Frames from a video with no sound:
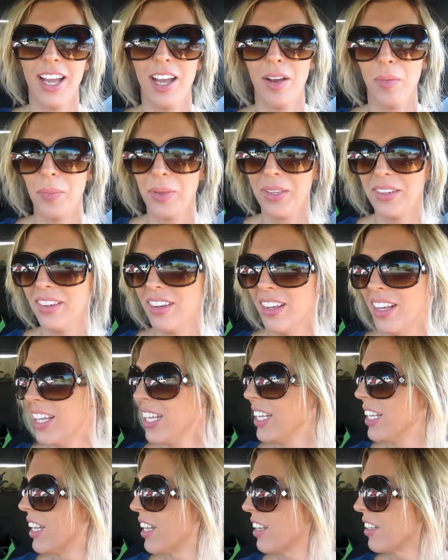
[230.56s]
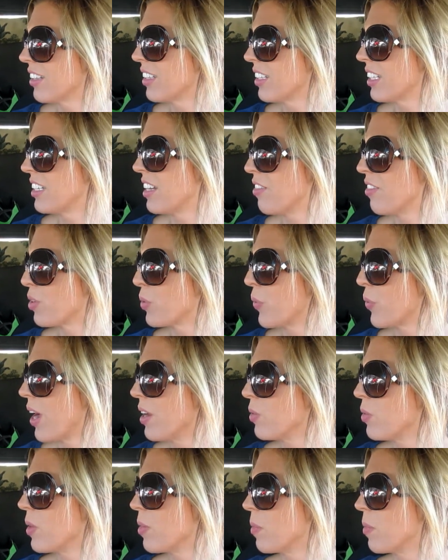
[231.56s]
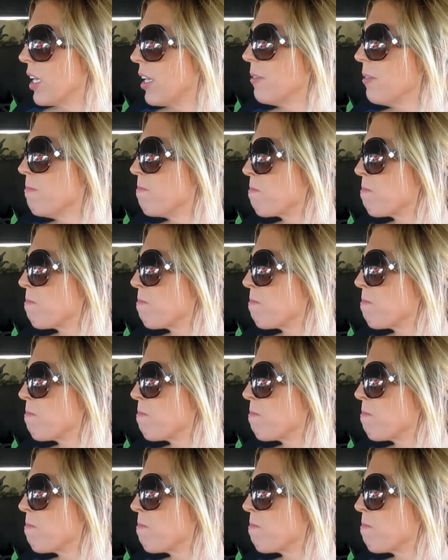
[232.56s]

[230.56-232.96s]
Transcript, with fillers: happen. He can't like never ride with me.